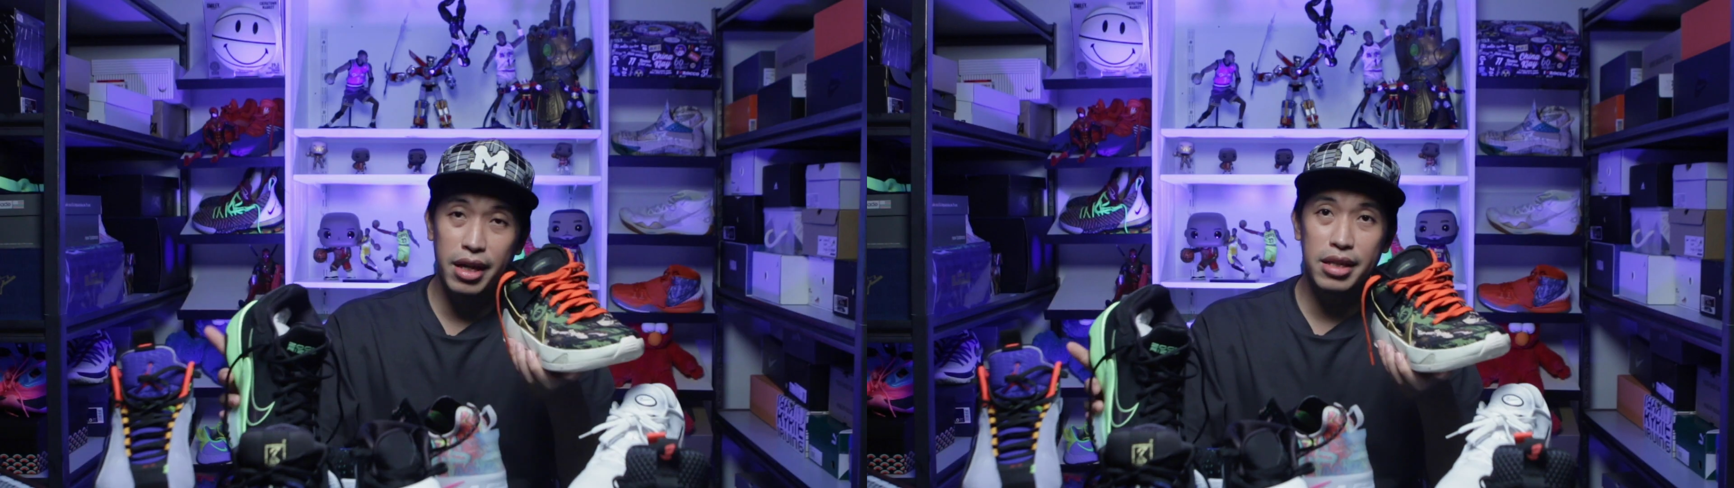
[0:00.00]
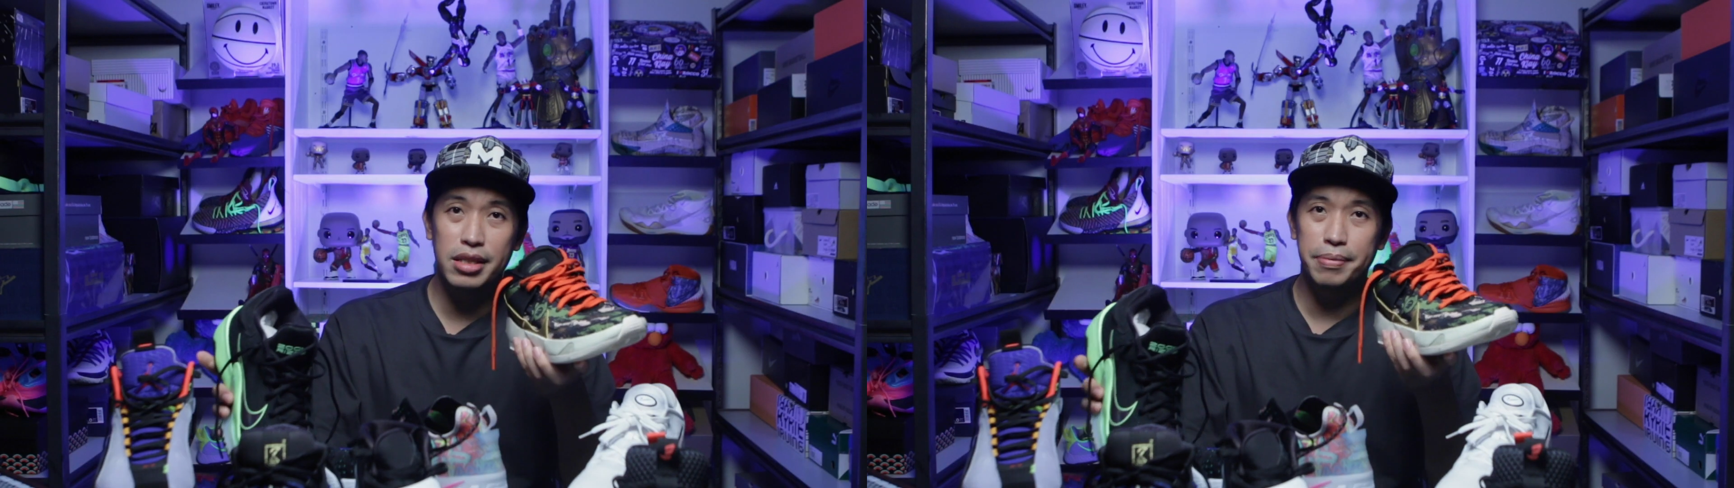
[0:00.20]

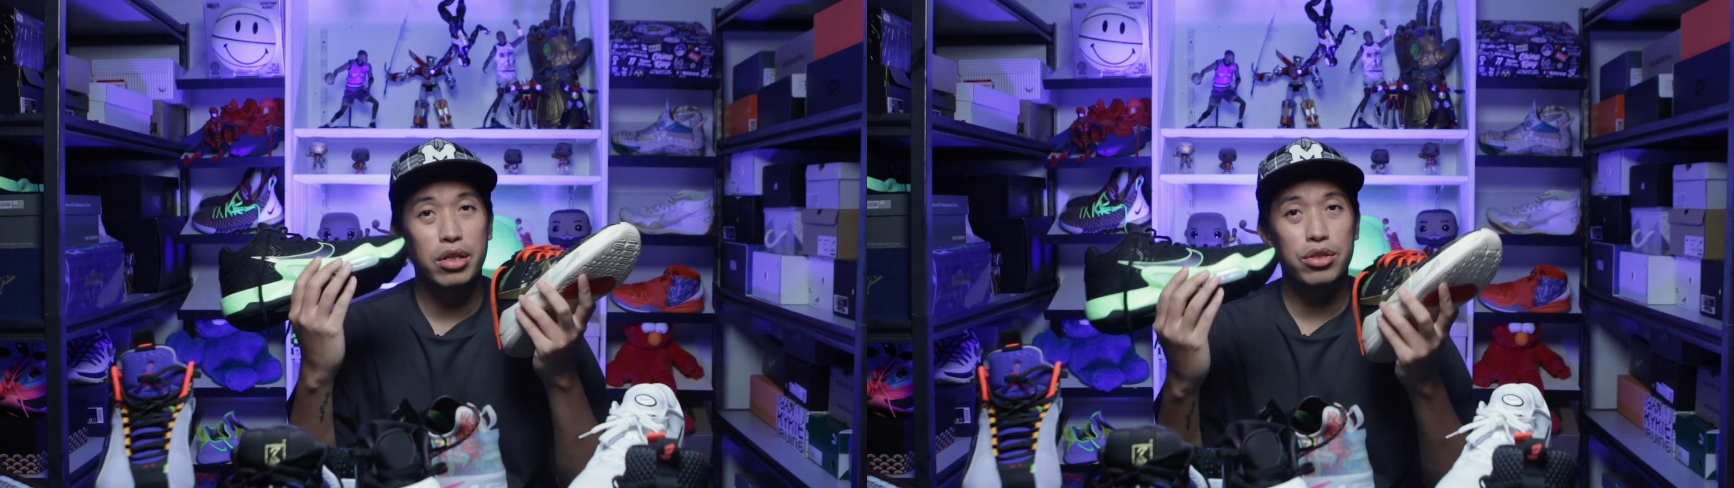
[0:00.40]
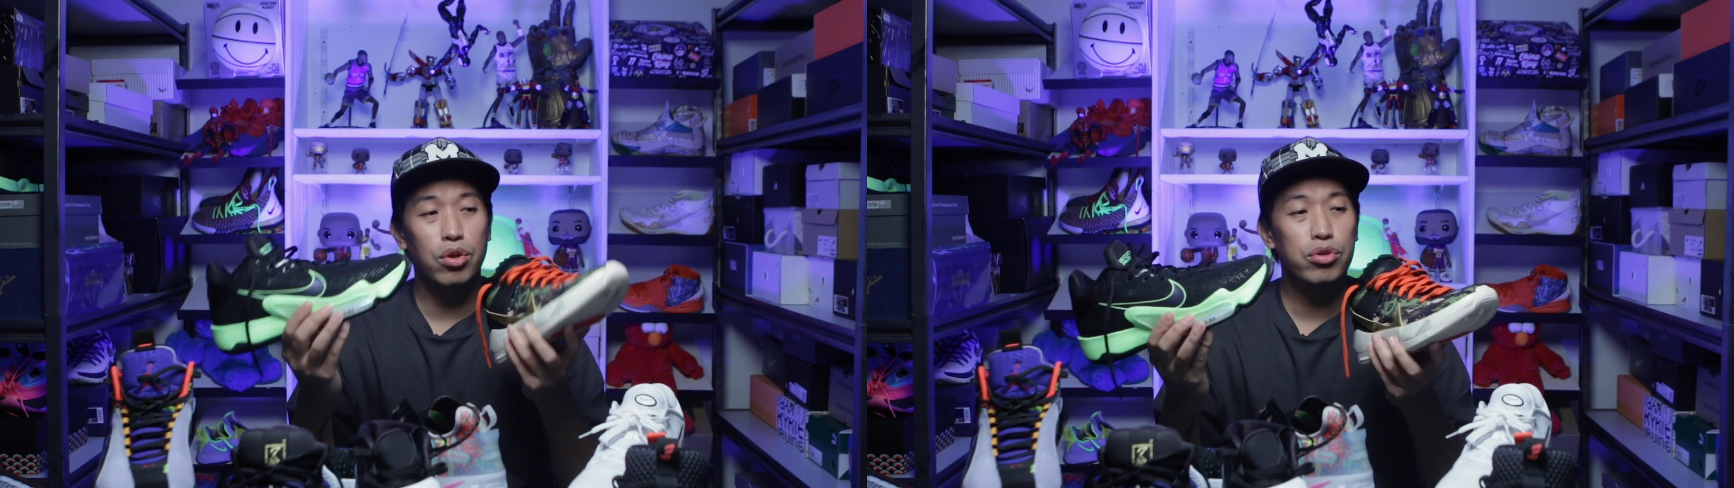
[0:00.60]
is
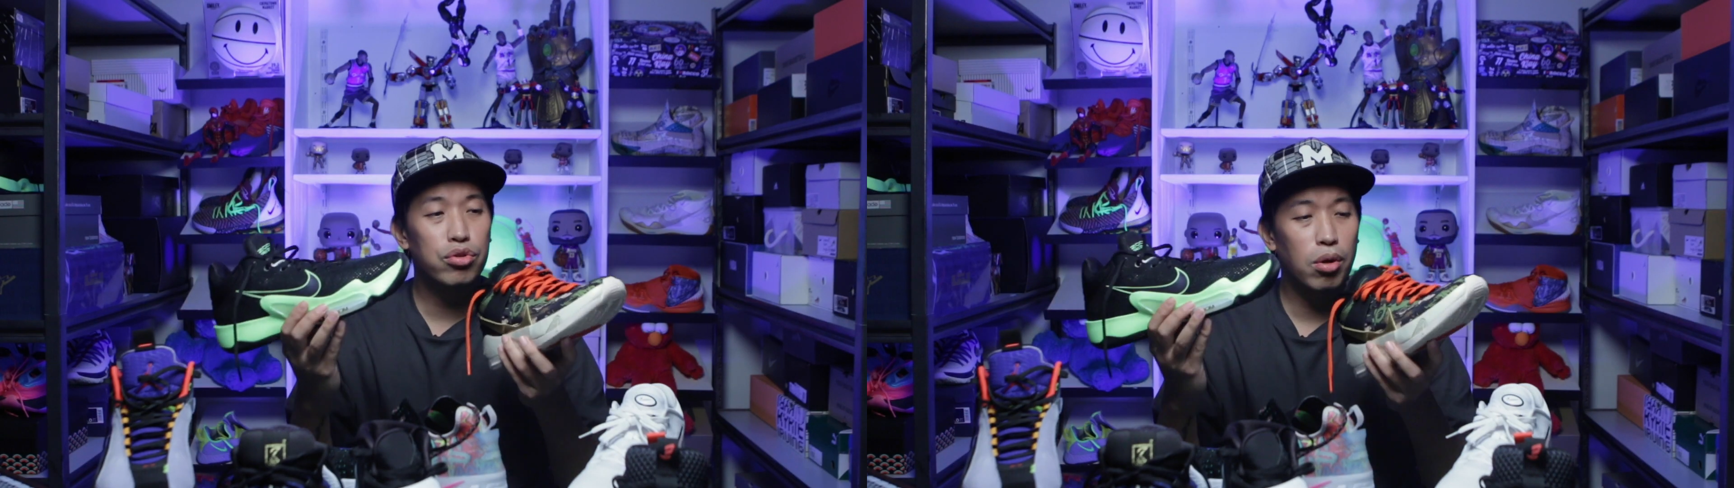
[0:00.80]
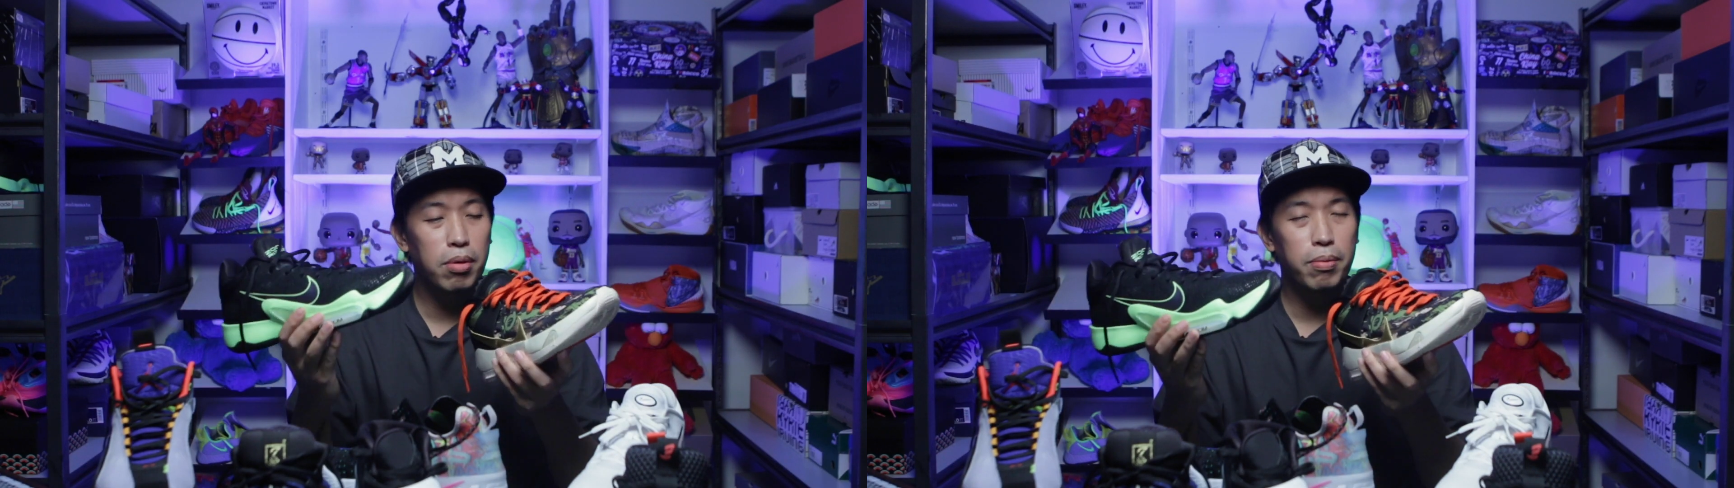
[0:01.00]
there's no
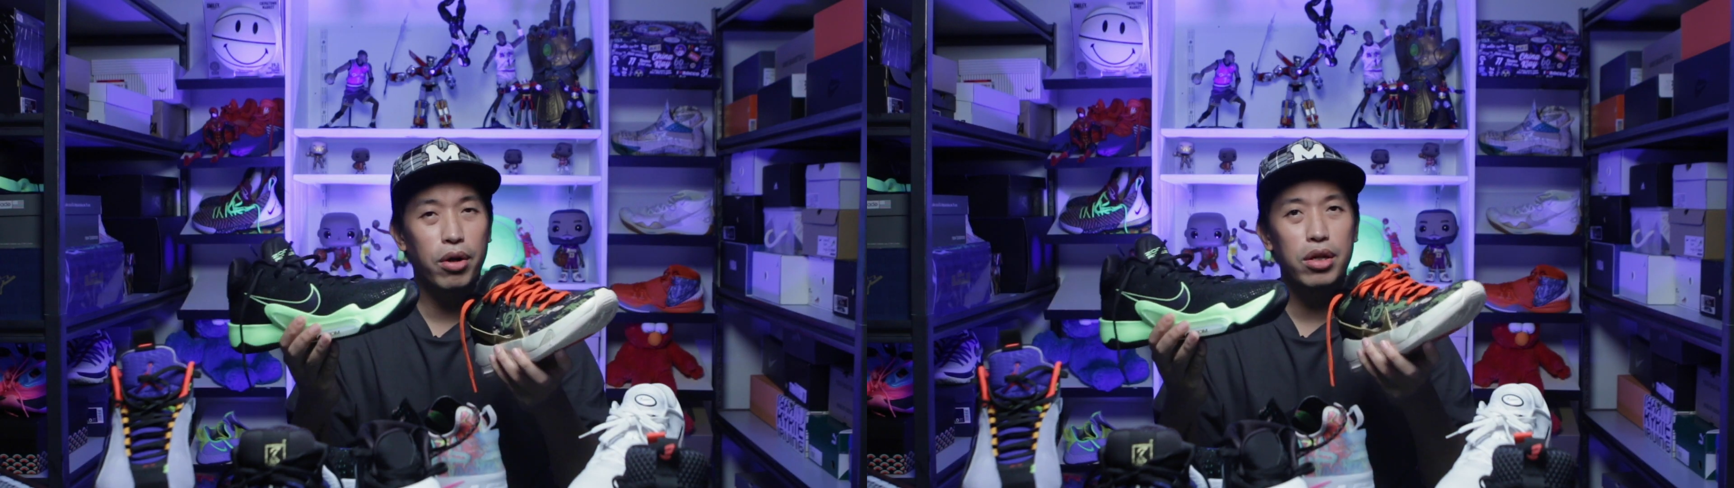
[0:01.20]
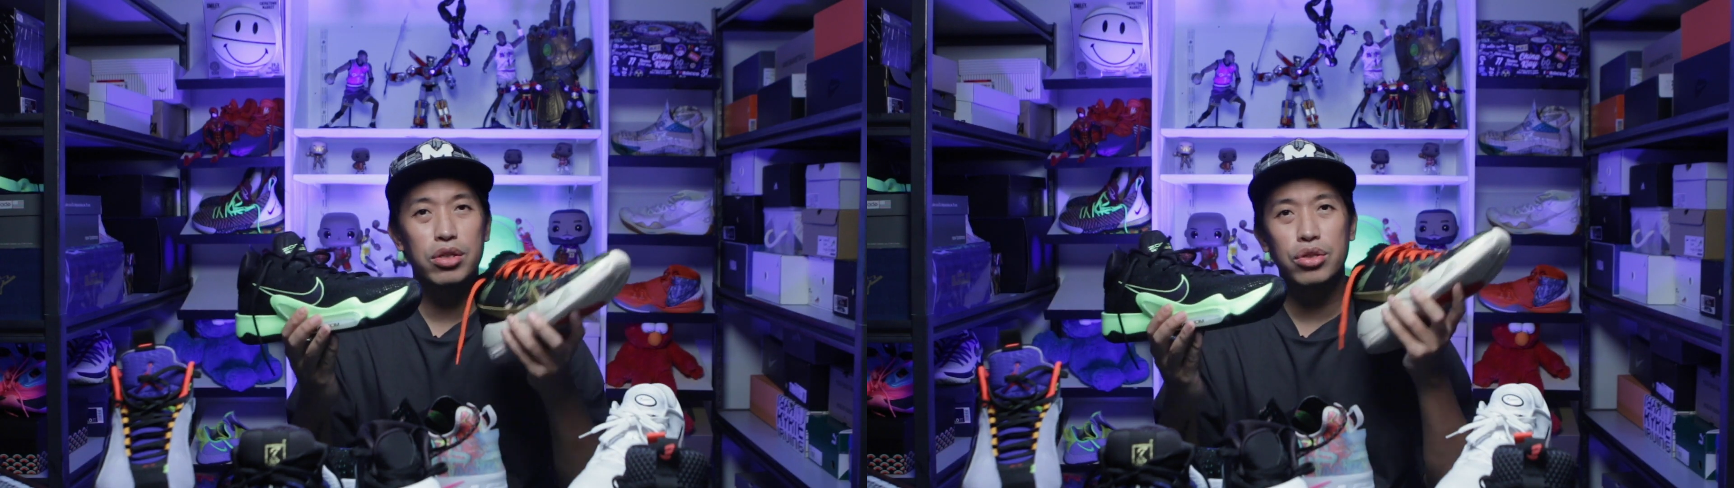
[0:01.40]
strobo board,